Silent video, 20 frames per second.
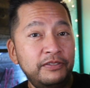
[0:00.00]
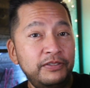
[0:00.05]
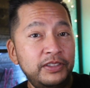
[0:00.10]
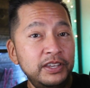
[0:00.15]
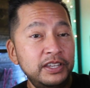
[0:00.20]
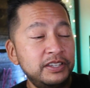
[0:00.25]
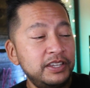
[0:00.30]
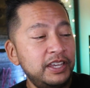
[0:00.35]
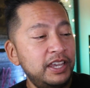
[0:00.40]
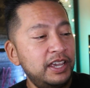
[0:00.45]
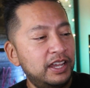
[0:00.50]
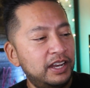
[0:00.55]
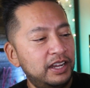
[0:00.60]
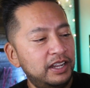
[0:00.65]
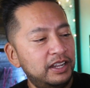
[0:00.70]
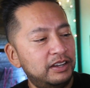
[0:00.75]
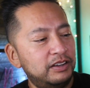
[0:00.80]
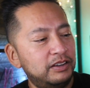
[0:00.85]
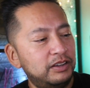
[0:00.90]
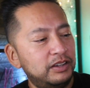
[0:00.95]
of this
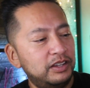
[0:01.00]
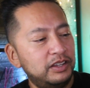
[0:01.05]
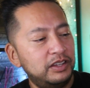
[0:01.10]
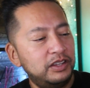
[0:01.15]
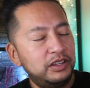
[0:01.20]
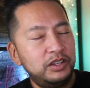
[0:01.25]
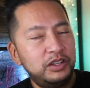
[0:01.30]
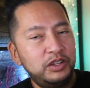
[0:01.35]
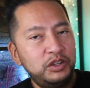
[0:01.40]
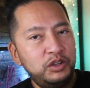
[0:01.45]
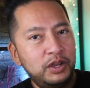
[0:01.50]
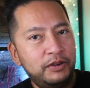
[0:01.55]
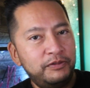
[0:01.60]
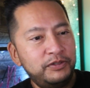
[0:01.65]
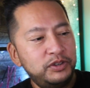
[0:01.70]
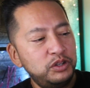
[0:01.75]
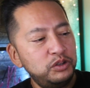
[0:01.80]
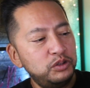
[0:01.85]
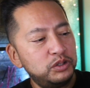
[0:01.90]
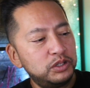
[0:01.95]
Canon, you have
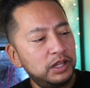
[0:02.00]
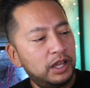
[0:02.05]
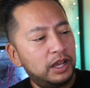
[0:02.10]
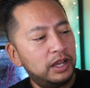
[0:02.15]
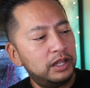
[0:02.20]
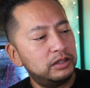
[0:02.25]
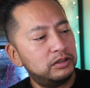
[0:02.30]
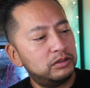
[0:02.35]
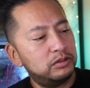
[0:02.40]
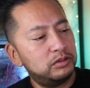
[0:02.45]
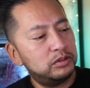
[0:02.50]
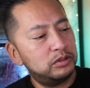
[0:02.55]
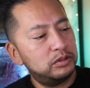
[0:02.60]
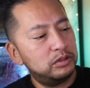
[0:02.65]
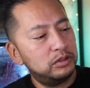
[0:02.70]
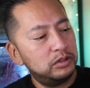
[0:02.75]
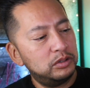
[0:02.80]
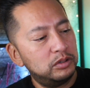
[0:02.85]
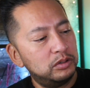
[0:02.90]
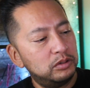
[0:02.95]
two
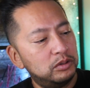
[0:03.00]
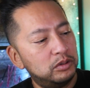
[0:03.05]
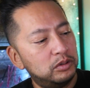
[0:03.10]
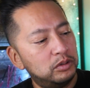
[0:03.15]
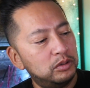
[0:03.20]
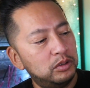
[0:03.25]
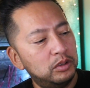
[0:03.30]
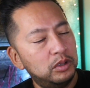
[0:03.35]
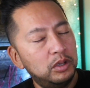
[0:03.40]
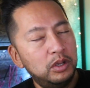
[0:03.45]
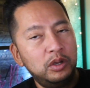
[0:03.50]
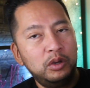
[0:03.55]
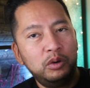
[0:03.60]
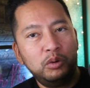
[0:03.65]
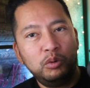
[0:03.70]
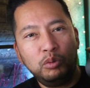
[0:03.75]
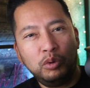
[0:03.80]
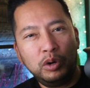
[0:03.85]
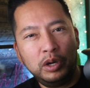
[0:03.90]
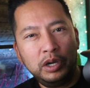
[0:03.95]
slots.
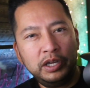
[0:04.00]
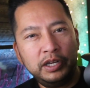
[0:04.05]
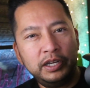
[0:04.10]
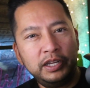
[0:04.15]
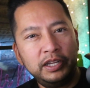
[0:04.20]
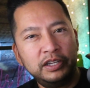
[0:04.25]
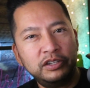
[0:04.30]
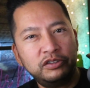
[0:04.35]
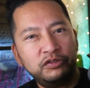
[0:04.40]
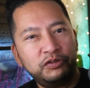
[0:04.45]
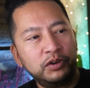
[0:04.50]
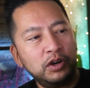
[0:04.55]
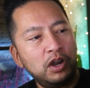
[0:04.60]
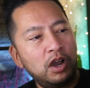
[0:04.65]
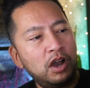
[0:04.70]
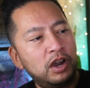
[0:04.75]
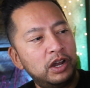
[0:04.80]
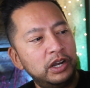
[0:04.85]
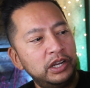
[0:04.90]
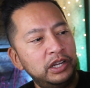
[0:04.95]
One is for
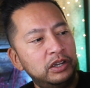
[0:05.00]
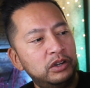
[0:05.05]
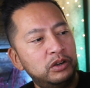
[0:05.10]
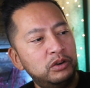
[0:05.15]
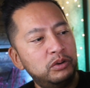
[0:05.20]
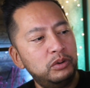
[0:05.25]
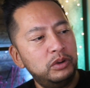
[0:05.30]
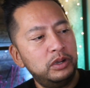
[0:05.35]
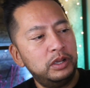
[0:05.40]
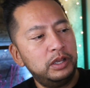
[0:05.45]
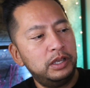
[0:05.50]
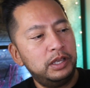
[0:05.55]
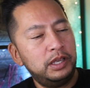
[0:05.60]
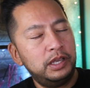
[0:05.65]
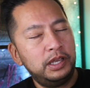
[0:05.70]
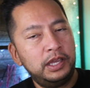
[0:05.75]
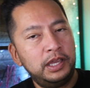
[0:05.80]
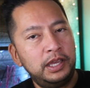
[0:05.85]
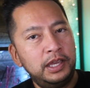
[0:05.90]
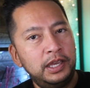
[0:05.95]
audio,
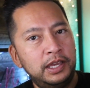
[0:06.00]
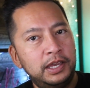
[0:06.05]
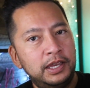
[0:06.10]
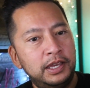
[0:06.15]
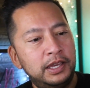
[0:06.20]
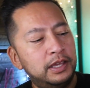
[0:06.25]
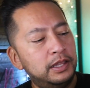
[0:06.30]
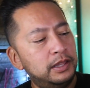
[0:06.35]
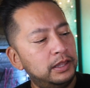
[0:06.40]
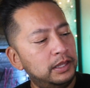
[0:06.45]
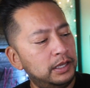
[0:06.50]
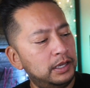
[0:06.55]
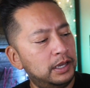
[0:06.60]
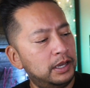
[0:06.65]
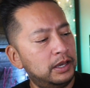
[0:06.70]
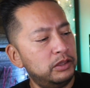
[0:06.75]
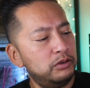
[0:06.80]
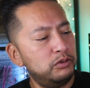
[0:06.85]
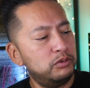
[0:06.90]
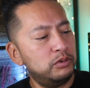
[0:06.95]
and the
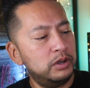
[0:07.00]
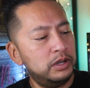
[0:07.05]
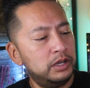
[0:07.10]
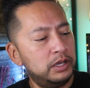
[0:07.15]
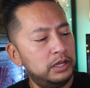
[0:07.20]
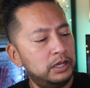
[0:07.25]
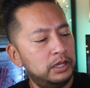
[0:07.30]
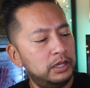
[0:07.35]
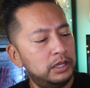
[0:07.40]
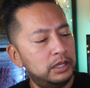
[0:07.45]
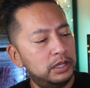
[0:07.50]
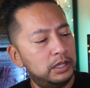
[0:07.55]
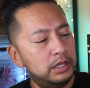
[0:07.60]
other one